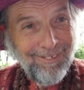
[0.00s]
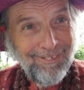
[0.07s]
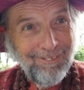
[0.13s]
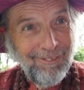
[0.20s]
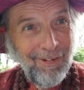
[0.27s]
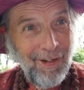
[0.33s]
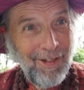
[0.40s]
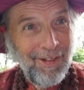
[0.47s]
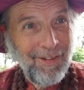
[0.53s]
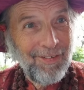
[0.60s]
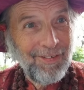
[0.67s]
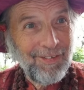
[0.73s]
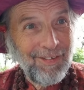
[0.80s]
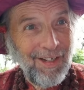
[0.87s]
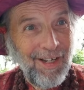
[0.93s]
right
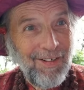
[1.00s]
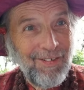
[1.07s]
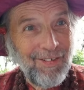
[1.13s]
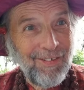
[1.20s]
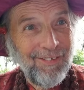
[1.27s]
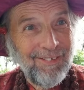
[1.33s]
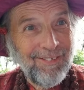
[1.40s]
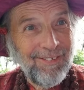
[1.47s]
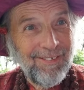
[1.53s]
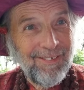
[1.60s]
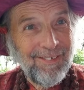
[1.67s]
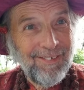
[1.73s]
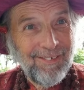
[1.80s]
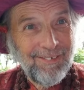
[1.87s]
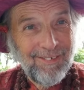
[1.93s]
on schedule,
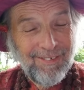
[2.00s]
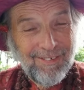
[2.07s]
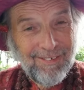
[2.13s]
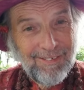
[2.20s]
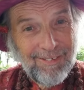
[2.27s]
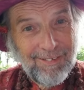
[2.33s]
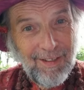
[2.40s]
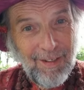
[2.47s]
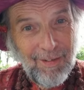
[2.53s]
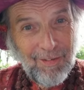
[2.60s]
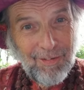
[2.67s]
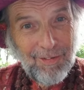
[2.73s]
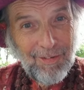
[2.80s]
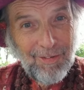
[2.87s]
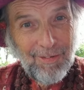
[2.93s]

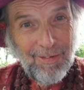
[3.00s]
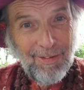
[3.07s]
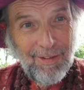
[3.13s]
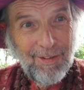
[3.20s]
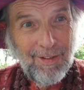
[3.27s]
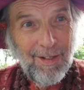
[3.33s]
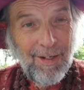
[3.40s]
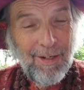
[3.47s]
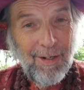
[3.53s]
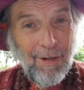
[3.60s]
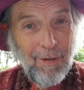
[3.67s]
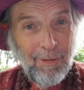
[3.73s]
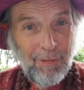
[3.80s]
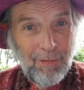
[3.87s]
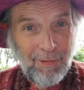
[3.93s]
Goddess Earthy and I
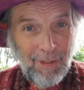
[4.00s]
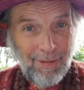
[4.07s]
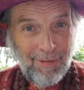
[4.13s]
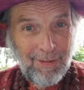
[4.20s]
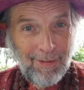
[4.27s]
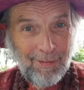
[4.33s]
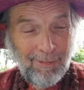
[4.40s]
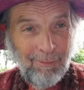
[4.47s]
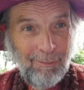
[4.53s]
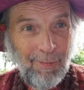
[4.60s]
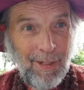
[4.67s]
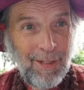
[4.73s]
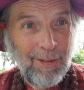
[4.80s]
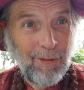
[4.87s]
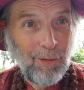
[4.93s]
are ascending the
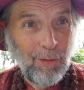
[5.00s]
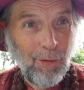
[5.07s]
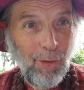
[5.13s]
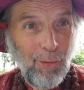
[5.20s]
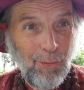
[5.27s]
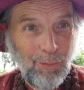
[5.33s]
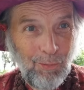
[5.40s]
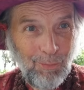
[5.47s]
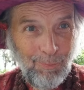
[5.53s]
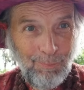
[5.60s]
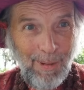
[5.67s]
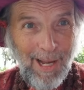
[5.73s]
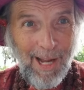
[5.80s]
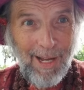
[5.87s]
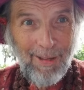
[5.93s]
faint goat
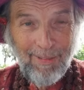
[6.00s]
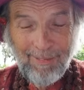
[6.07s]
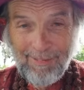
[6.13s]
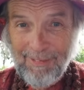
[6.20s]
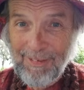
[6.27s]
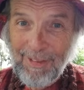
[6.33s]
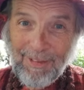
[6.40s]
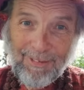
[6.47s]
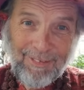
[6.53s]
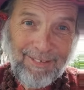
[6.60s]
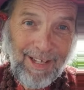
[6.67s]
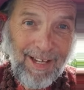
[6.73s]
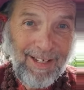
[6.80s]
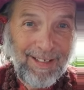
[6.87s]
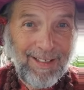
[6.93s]
path,
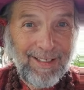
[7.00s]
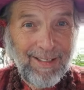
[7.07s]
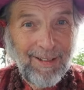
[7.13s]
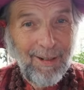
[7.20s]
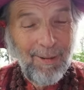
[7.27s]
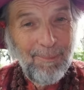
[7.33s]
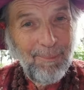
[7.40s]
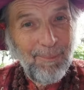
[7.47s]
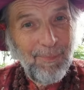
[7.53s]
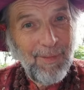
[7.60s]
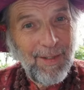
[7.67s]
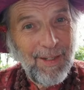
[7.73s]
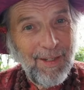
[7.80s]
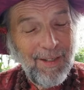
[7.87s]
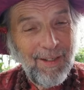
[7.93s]
zigzagging up
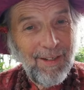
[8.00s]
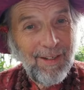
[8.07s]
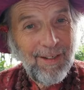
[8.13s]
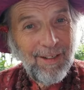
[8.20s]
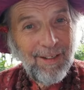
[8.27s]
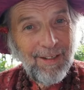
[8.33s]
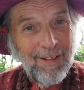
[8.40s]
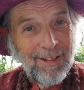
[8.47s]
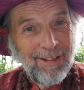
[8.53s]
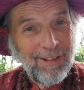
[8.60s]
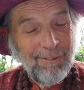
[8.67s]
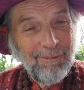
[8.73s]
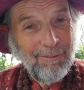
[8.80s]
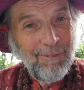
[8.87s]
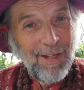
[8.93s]
the
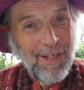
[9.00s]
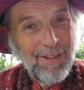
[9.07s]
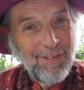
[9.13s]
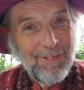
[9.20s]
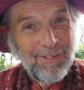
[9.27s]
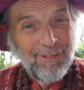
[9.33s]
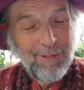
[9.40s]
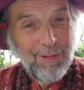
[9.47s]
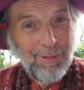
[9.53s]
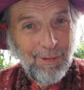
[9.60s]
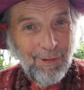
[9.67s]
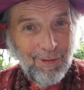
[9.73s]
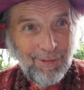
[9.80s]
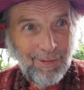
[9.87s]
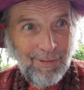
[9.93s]
cliff face to
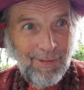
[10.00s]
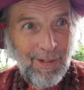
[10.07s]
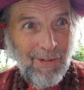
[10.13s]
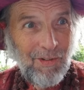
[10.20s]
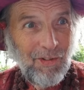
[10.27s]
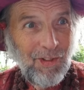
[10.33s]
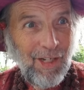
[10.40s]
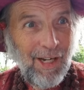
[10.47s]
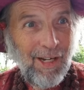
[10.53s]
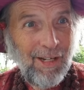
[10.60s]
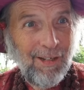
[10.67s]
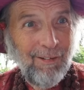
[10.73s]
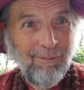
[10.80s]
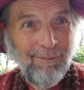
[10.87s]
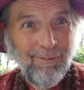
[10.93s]
our Ganesh
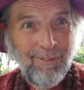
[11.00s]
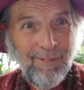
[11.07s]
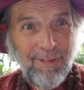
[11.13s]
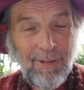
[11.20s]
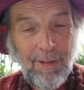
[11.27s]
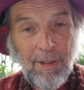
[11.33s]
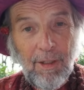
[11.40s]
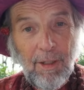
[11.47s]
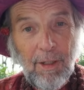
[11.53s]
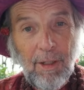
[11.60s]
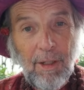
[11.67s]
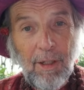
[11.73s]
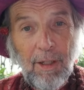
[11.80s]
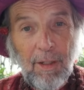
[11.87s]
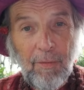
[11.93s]
cave
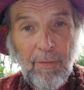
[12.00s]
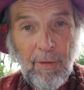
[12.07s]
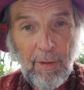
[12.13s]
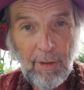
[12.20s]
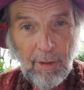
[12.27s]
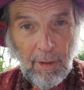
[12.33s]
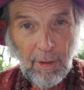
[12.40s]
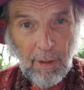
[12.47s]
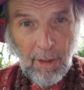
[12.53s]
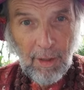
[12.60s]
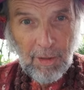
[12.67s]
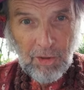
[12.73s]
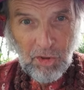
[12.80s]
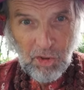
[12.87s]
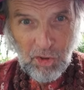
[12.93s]
on the
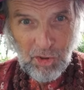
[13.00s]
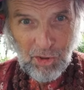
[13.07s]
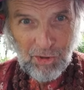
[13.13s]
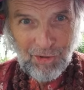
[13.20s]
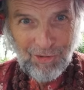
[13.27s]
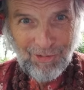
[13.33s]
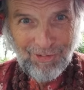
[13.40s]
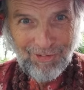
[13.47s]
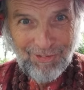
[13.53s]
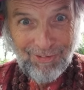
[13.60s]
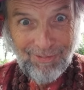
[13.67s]
luscious